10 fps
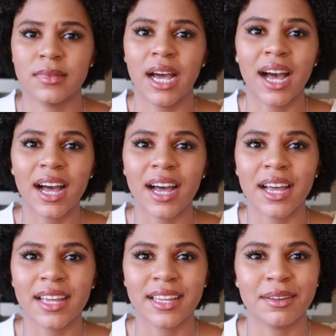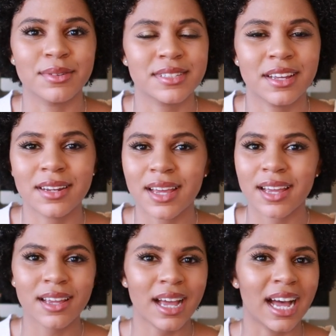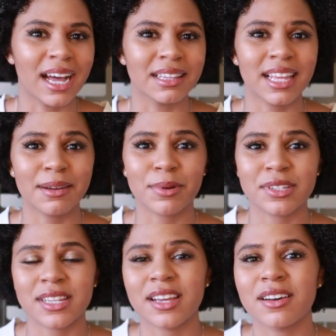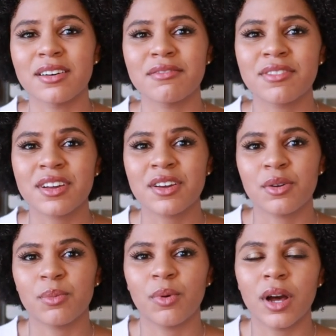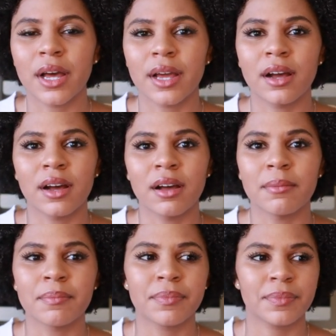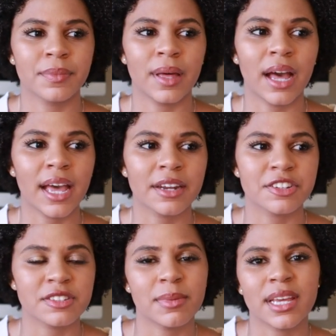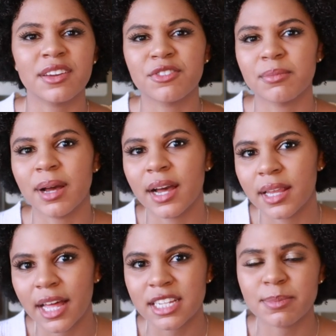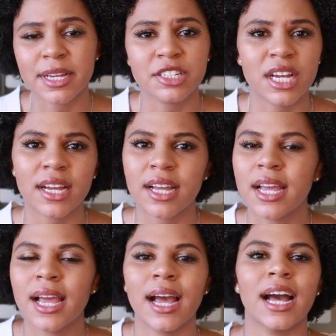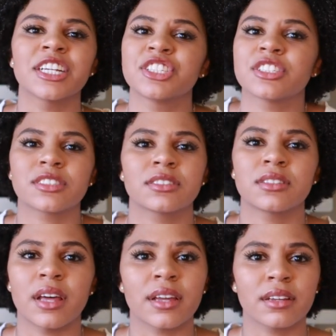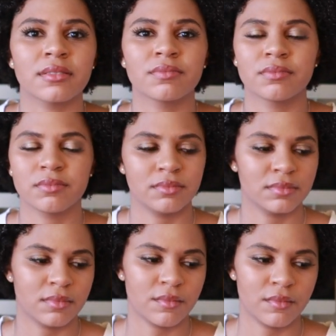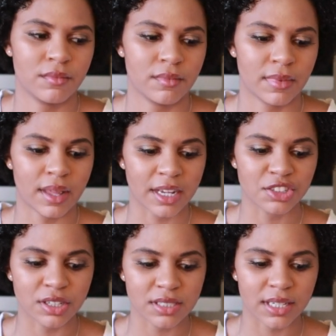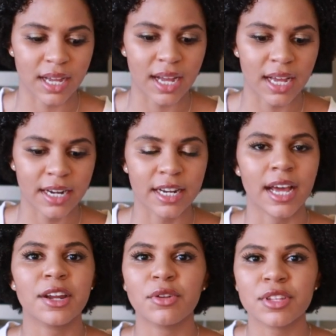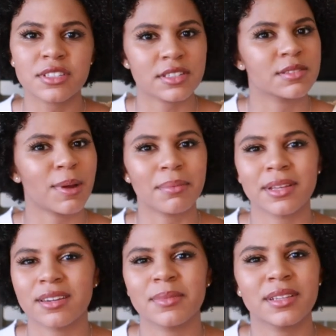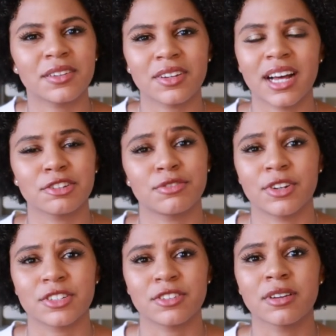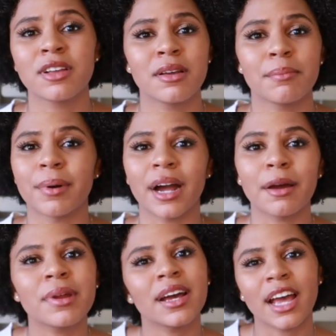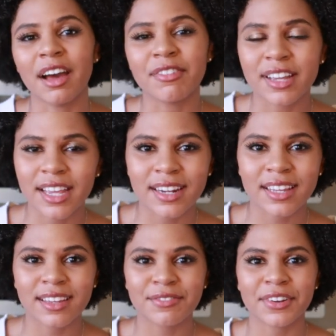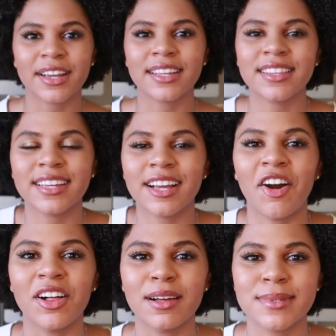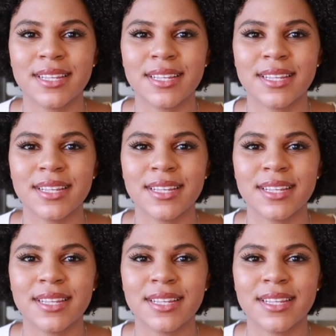I, it was Sunday, ten percent of what um, I had just made from my last paycheck, I just like, I trusted God. And I know this is probably going to be a little controversial, but I'm not advocating for anything. All I'm